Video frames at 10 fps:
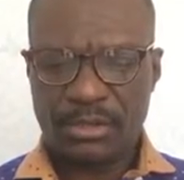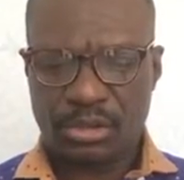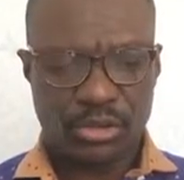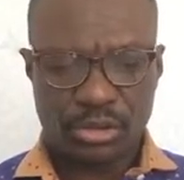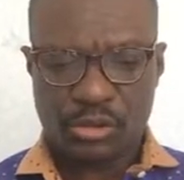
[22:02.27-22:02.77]

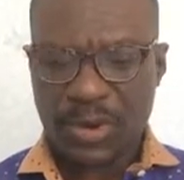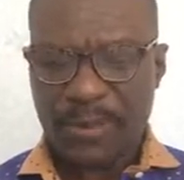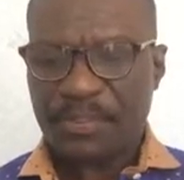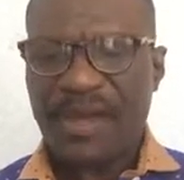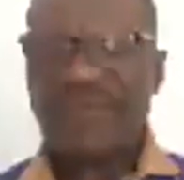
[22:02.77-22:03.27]
you, you
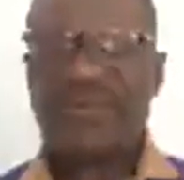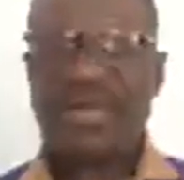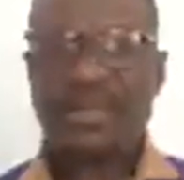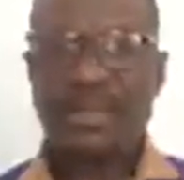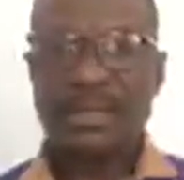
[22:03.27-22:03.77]
are a
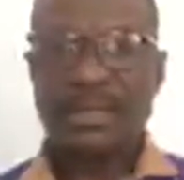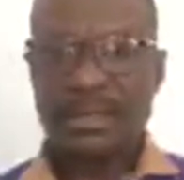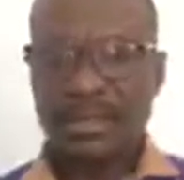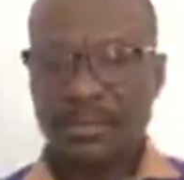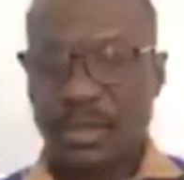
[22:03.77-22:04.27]
prophet.
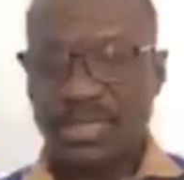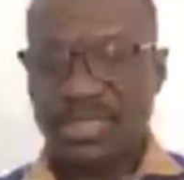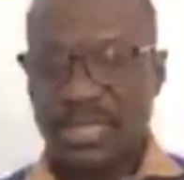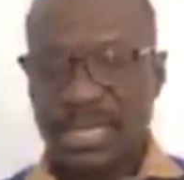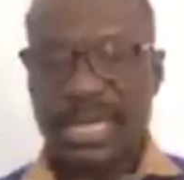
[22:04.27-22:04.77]
Because